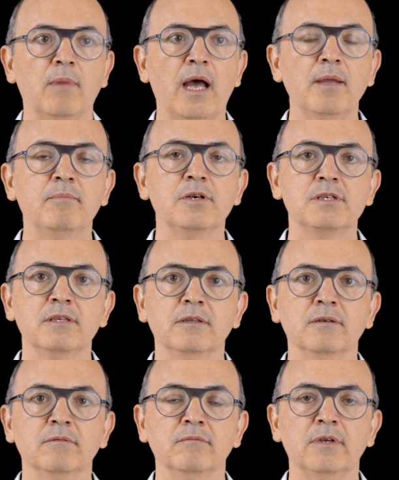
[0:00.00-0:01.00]
my
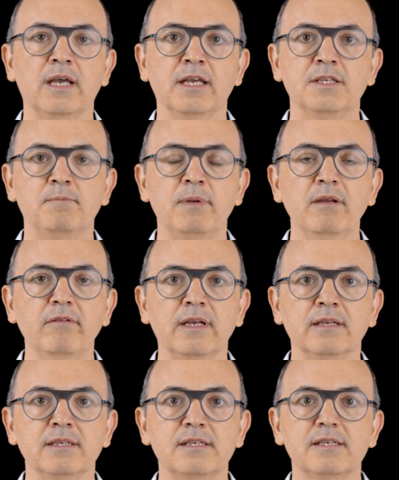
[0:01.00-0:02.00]
personal
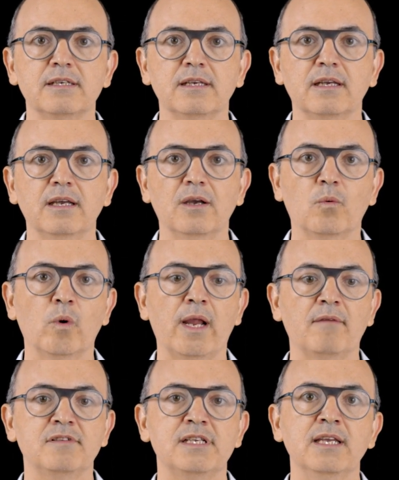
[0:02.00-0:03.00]
experience, what
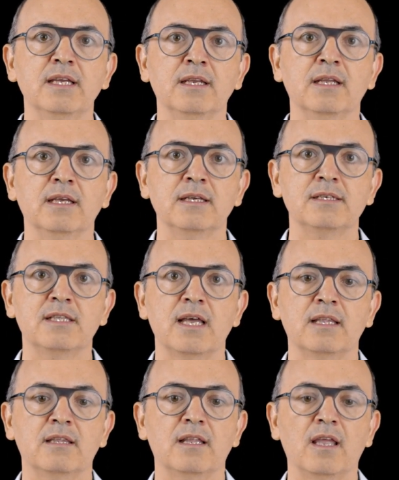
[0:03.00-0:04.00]
I've seen is
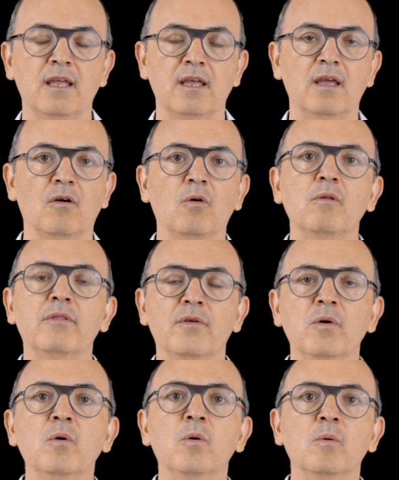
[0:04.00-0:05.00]
that
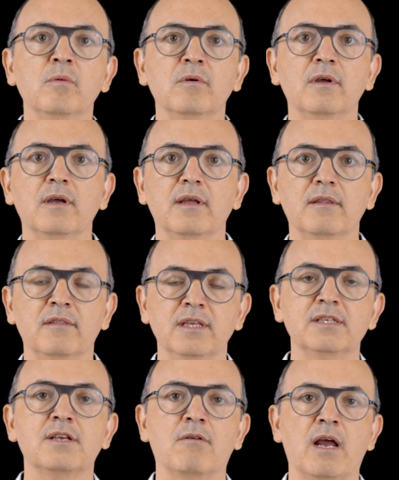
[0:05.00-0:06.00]
although
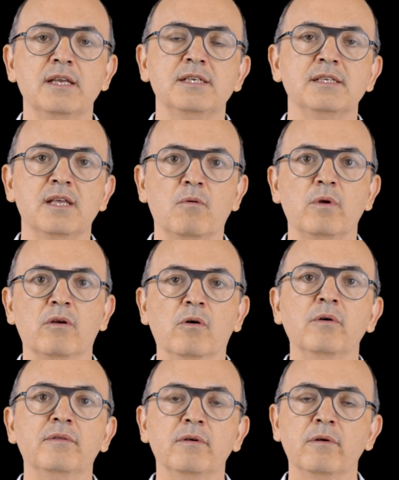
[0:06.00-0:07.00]
this crisis that we're
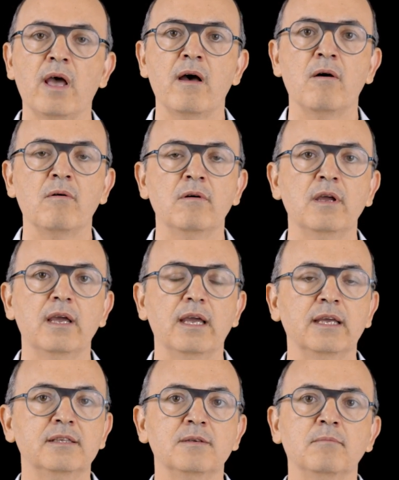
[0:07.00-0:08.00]
going through now,
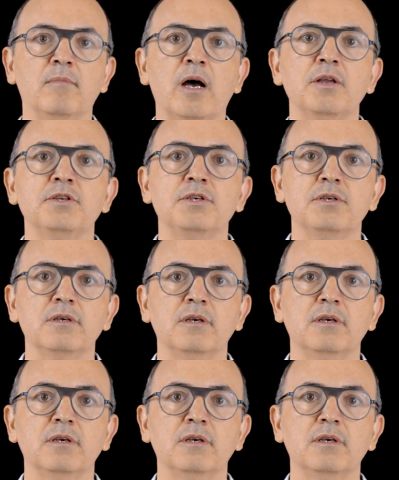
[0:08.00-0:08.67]
it's a much